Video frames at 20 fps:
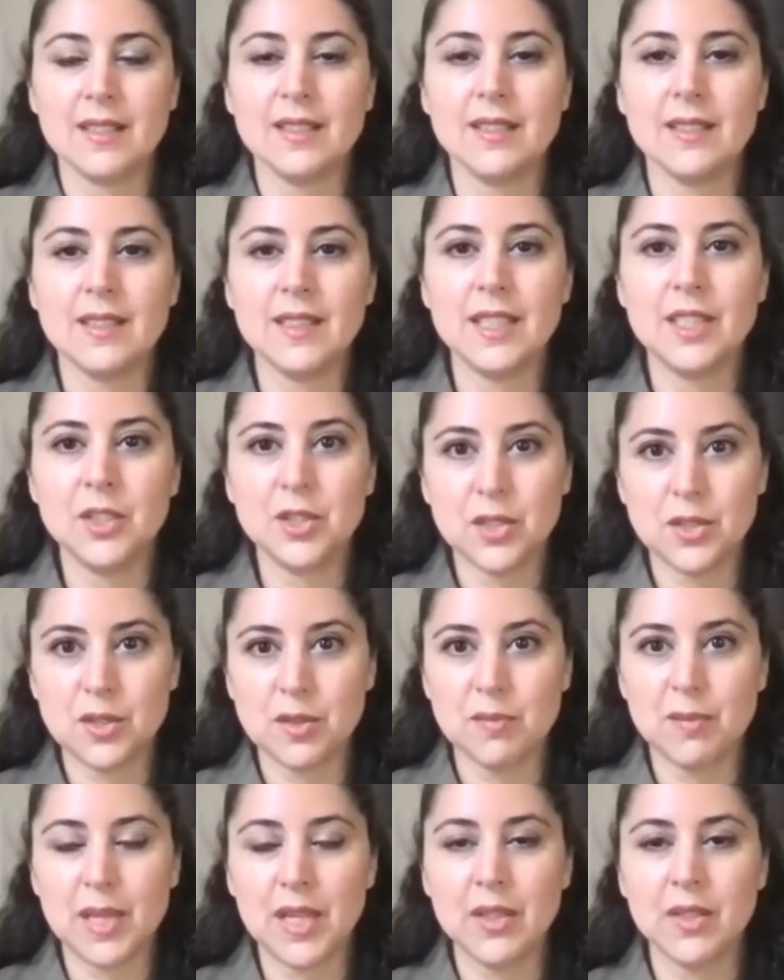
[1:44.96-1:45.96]
teachers
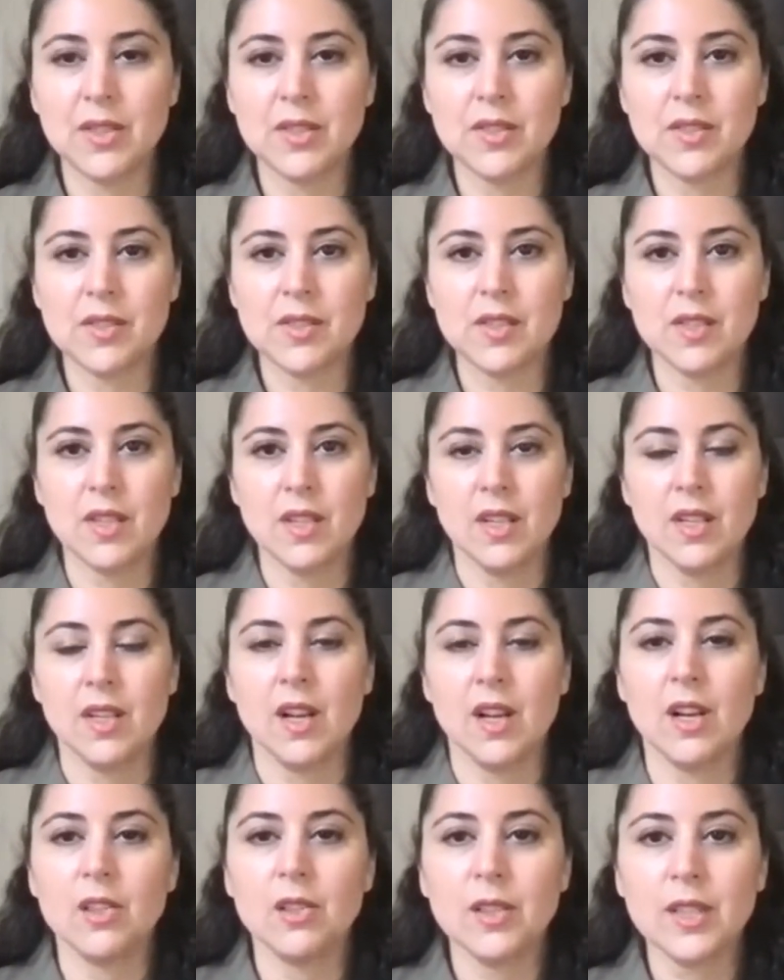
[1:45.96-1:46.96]
and parents
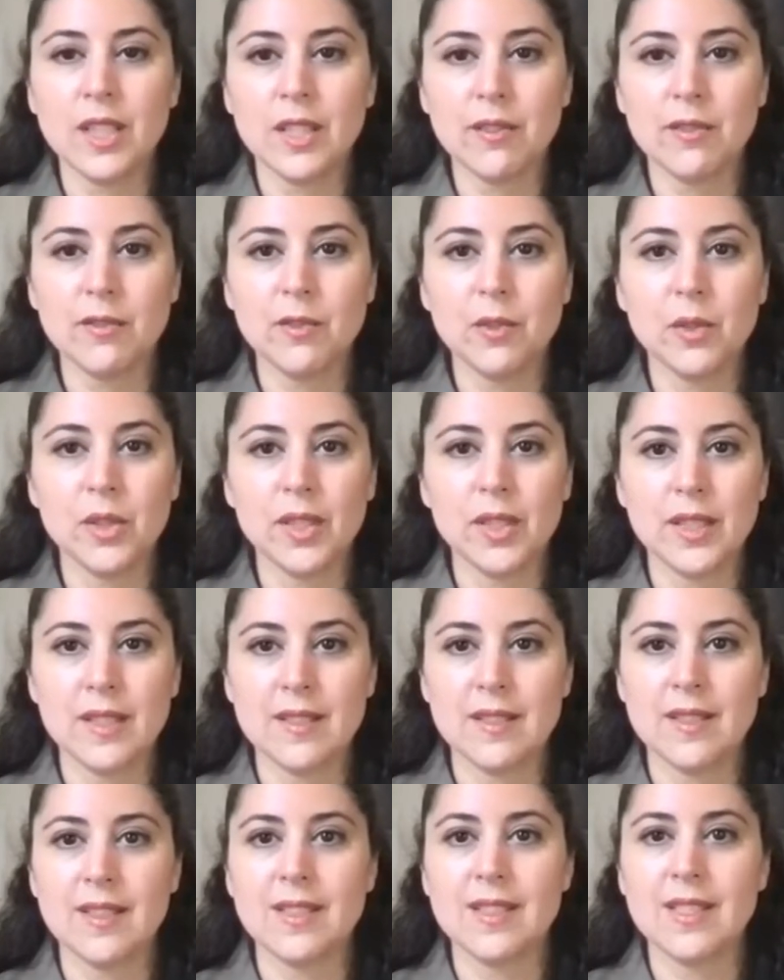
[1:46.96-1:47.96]
are looking for
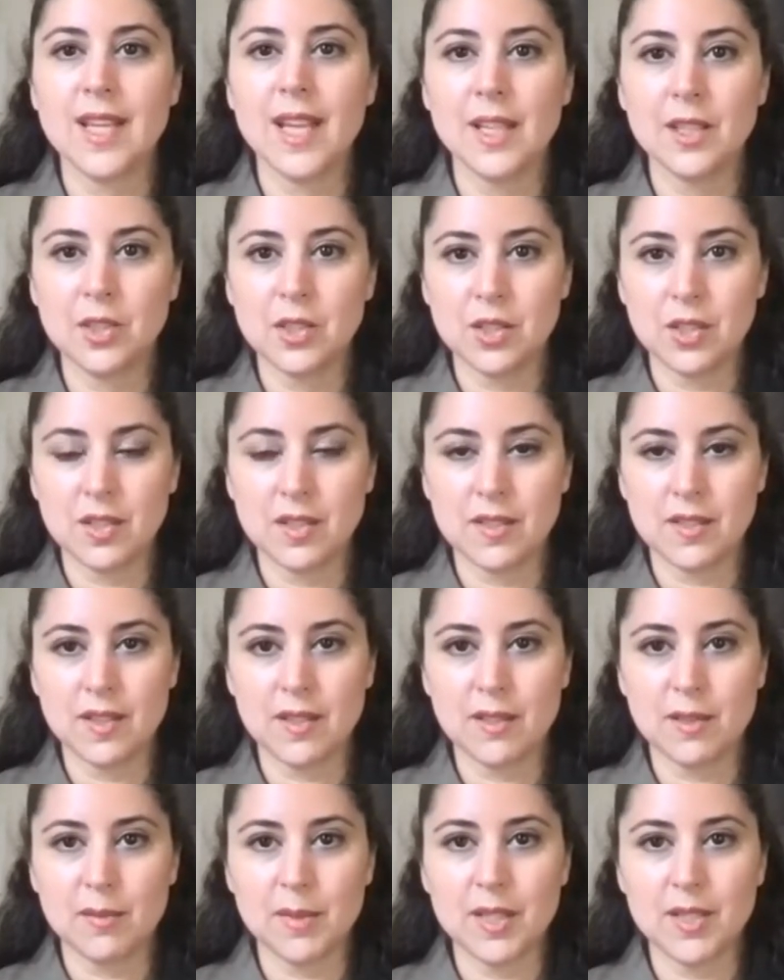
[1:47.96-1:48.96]
is an attention
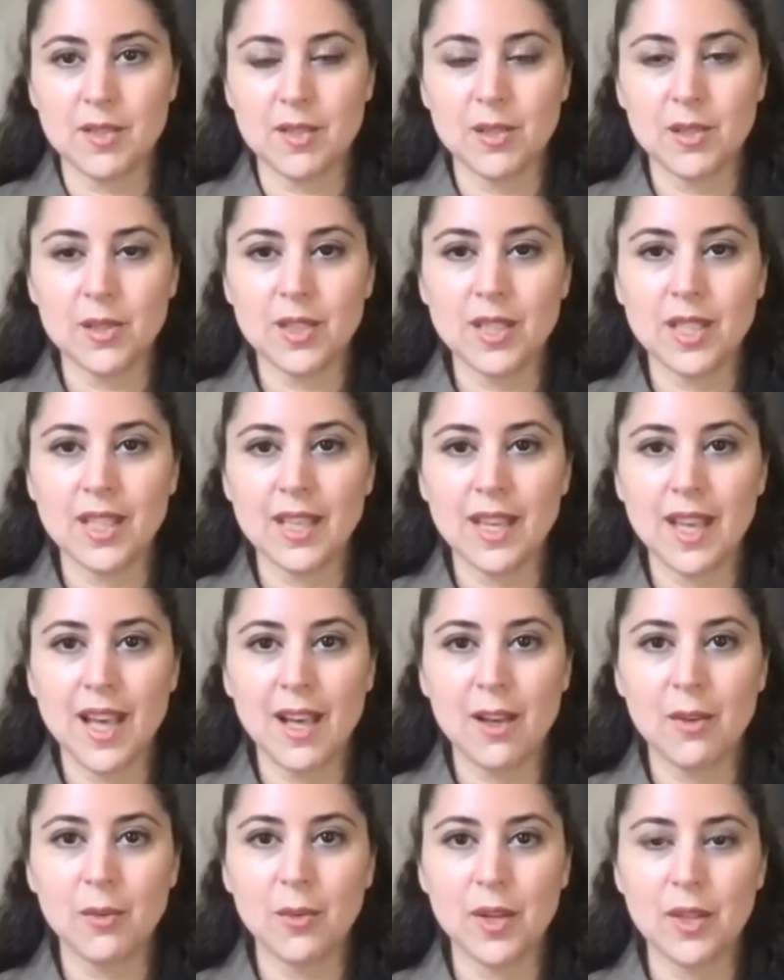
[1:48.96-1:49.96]
assessment. So looking
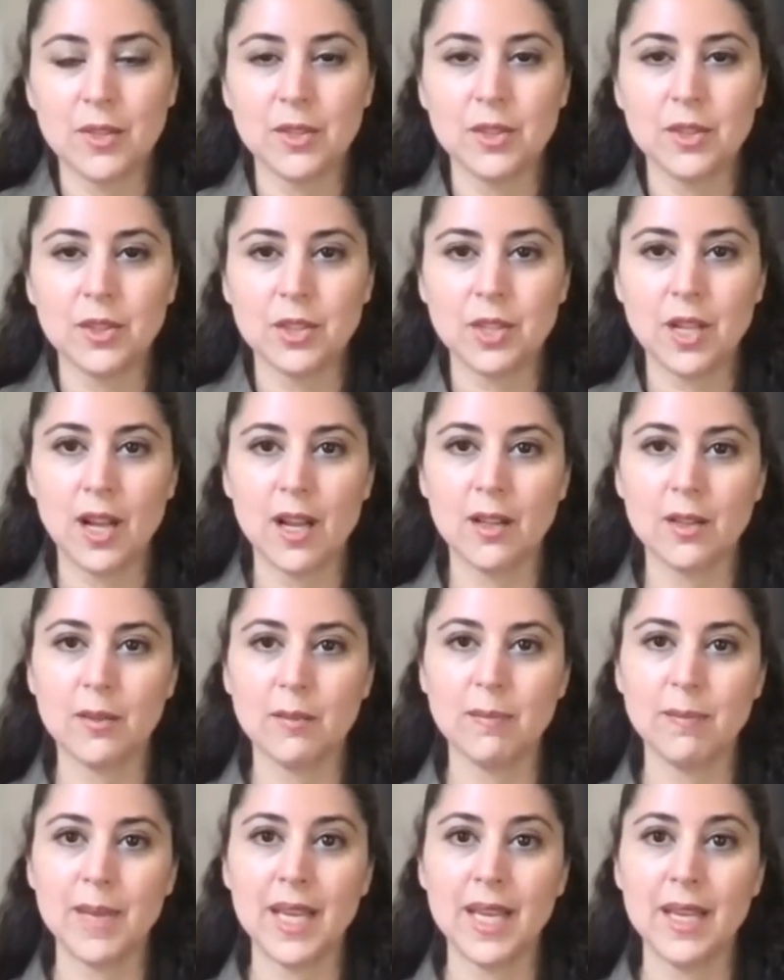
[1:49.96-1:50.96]
at whether a
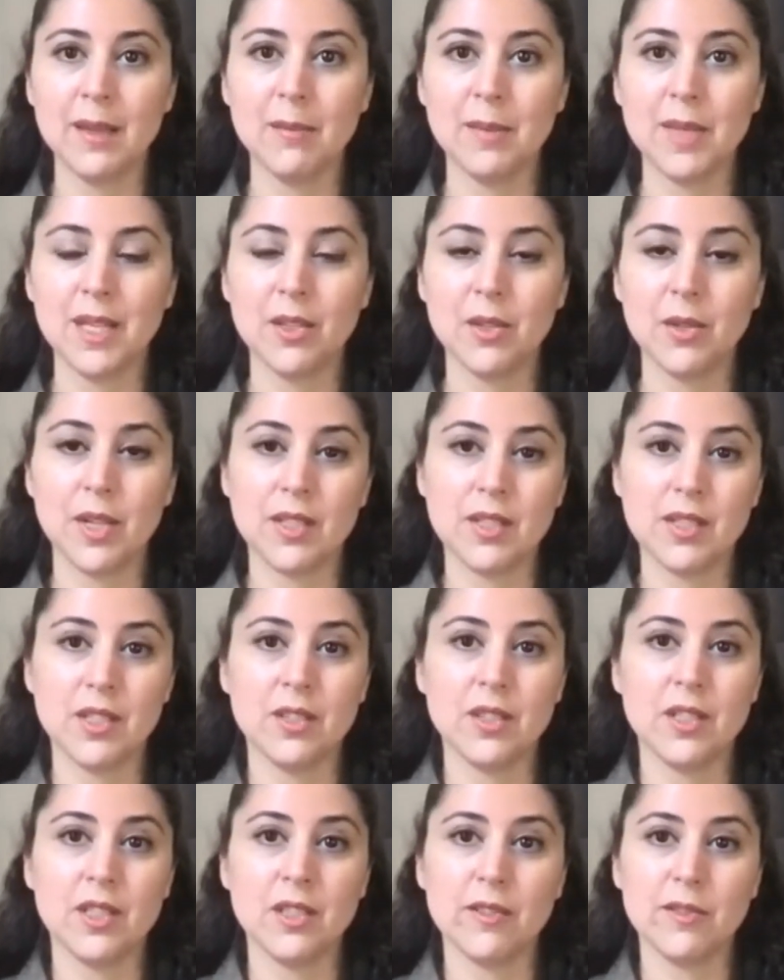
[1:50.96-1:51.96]
child may meet
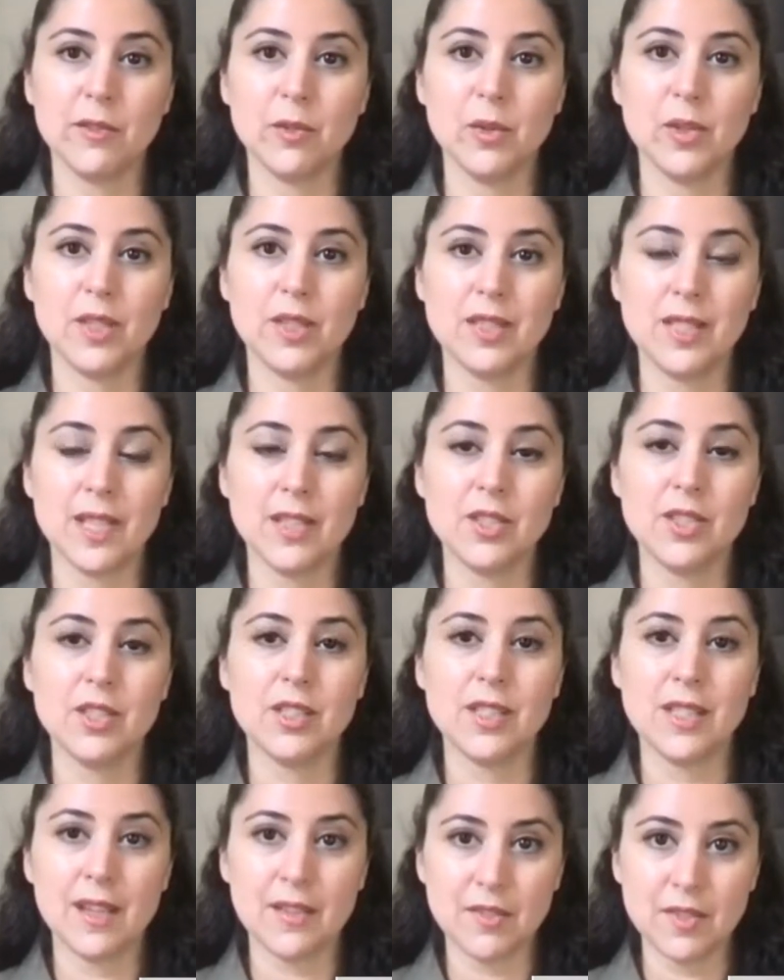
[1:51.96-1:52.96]
criteria for
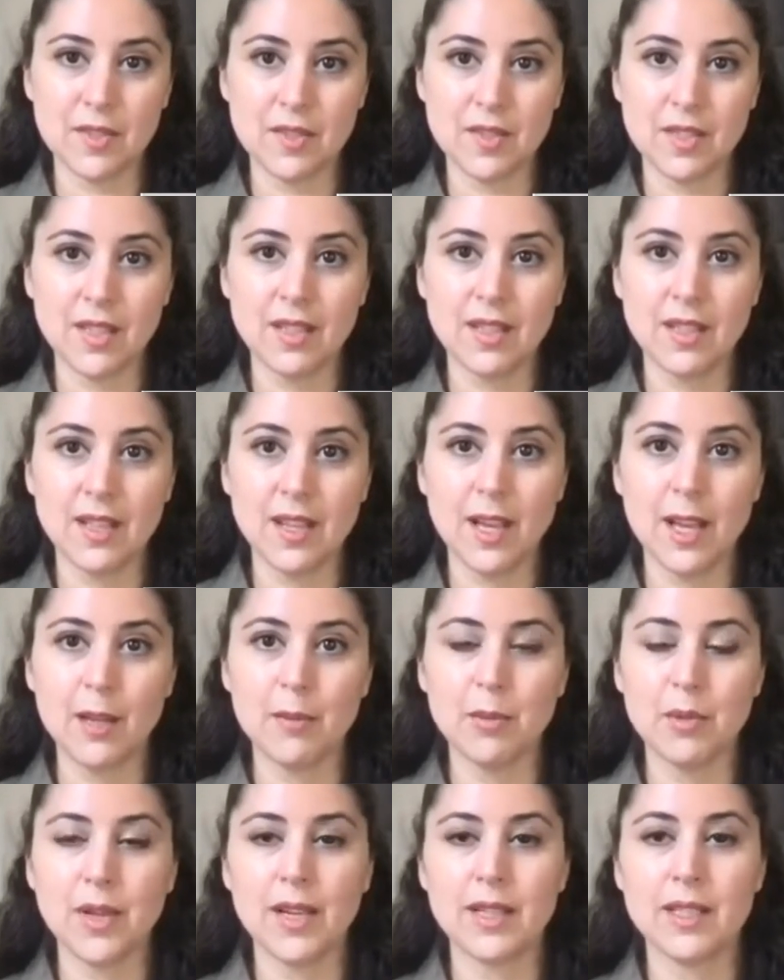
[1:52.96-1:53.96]
attention deficit
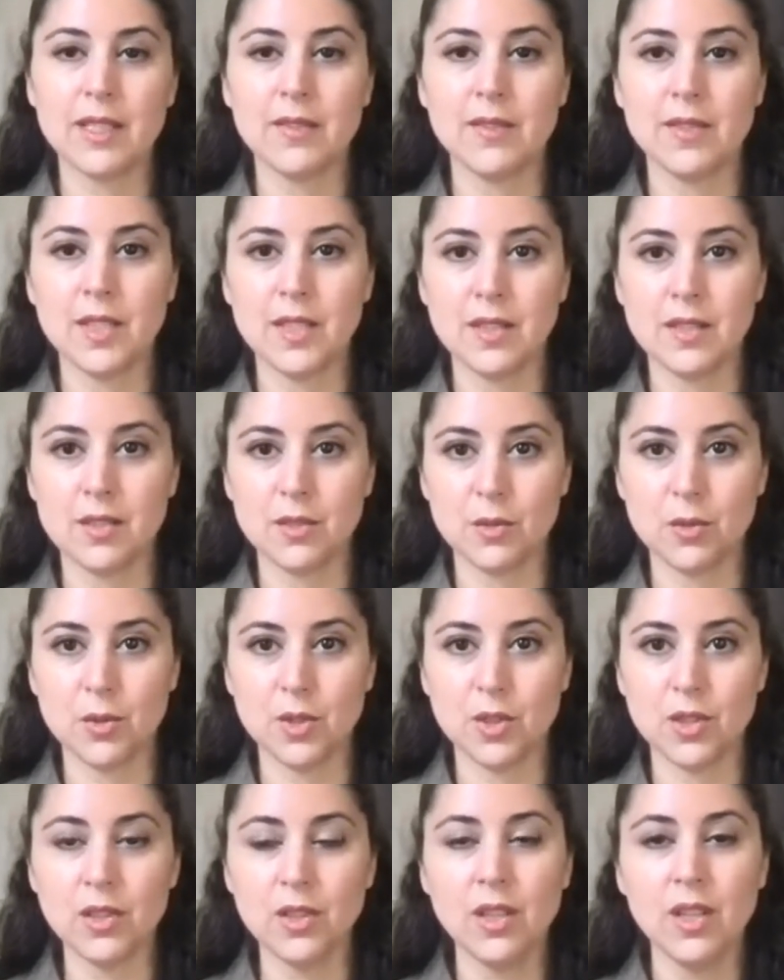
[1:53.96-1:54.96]
hyperactivity
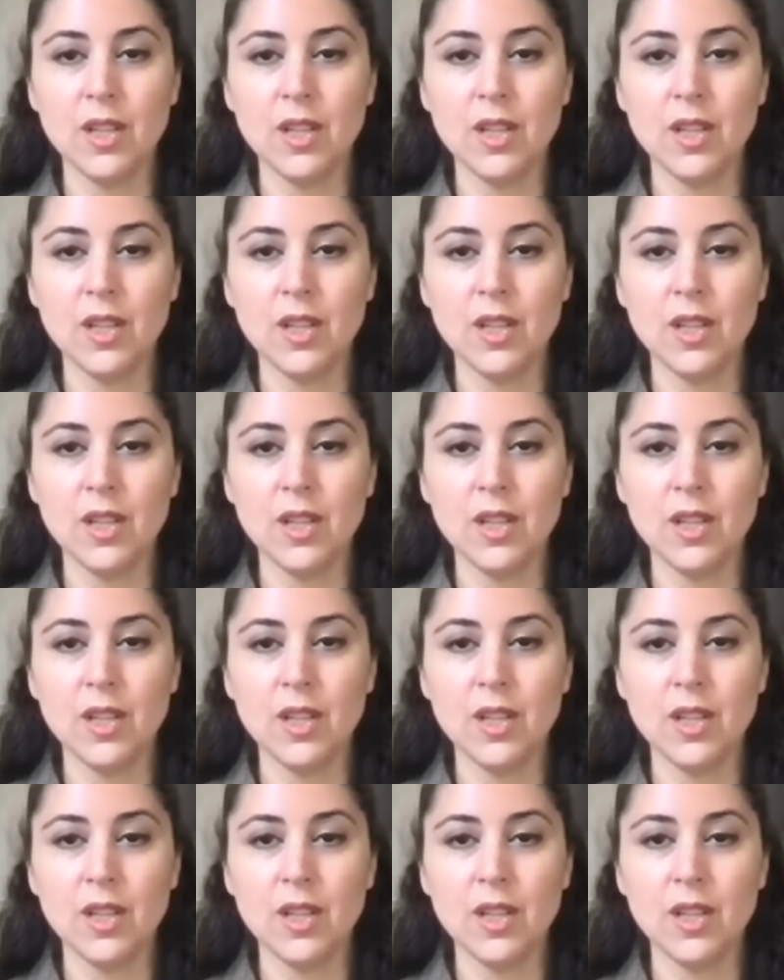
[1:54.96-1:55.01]
disorder,